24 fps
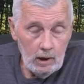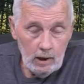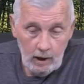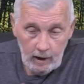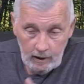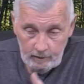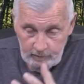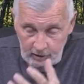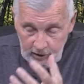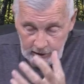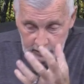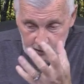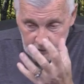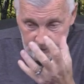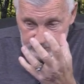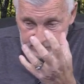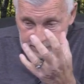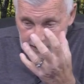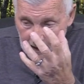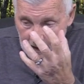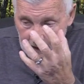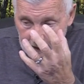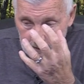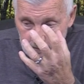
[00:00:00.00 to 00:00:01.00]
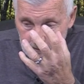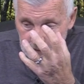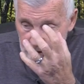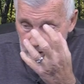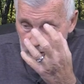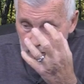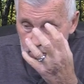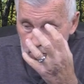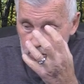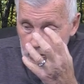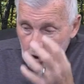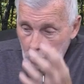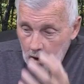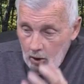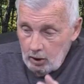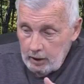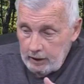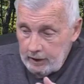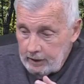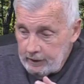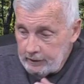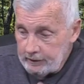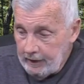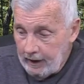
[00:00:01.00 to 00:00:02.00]
I mean, there's got to be a
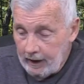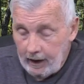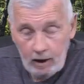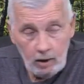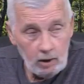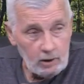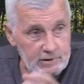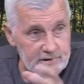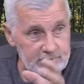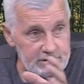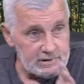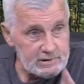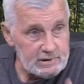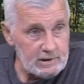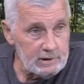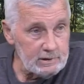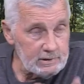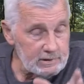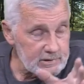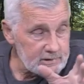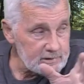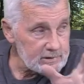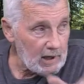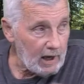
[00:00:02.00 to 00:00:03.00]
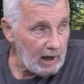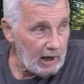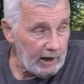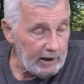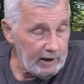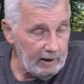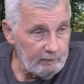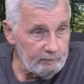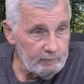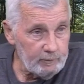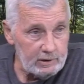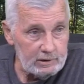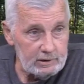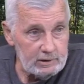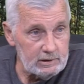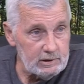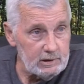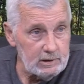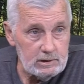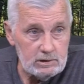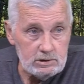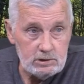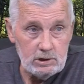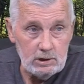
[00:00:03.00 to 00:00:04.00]
yearning there. Since I have been
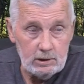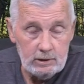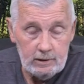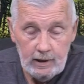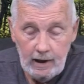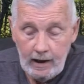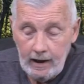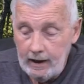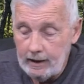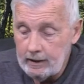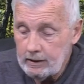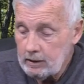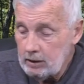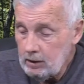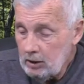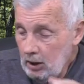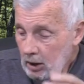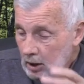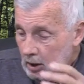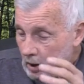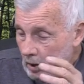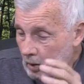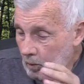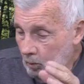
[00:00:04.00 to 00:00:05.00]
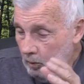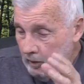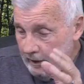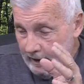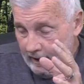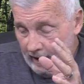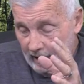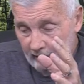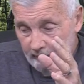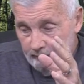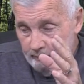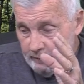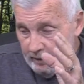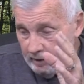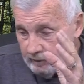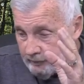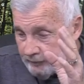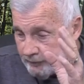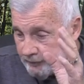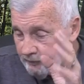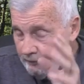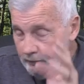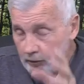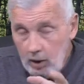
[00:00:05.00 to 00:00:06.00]
teaching that, we have been
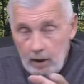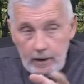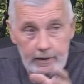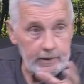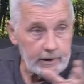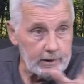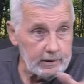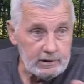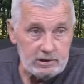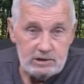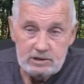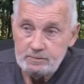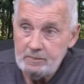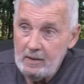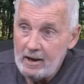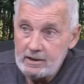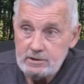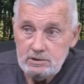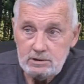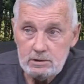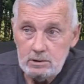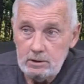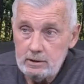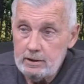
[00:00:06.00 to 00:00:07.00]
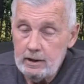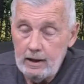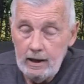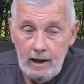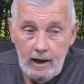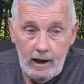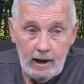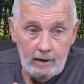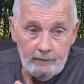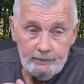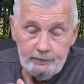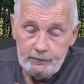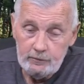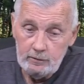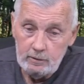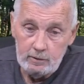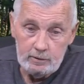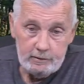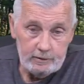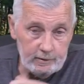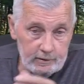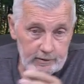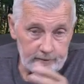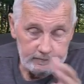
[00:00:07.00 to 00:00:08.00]
flooded, especially
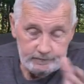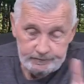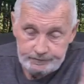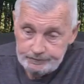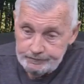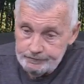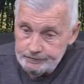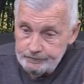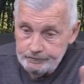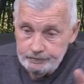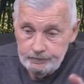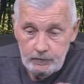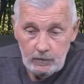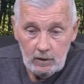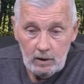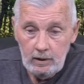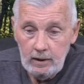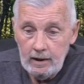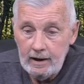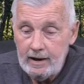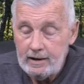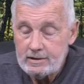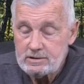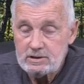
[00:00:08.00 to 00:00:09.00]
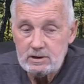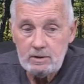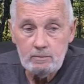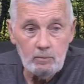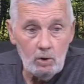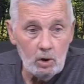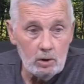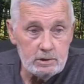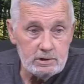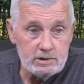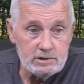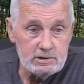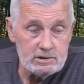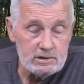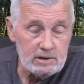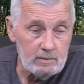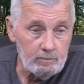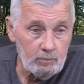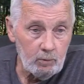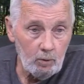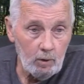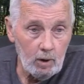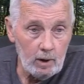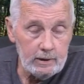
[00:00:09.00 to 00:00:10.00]
after the last emergency
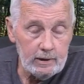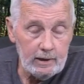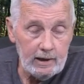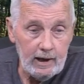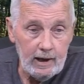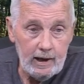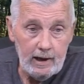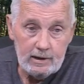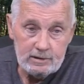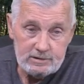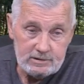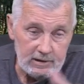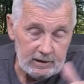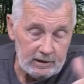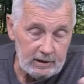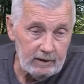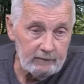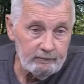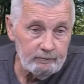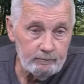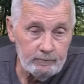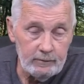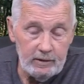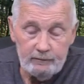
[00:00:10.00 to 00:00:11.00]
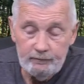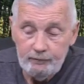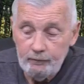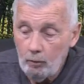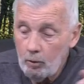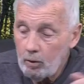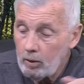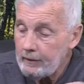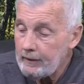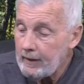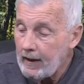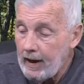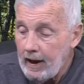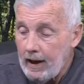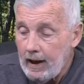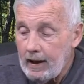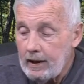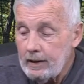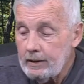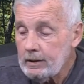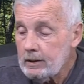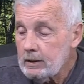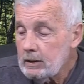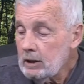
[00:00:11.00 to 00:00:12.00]
broadcast, and even before
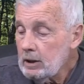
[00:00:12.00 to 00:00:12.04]
that,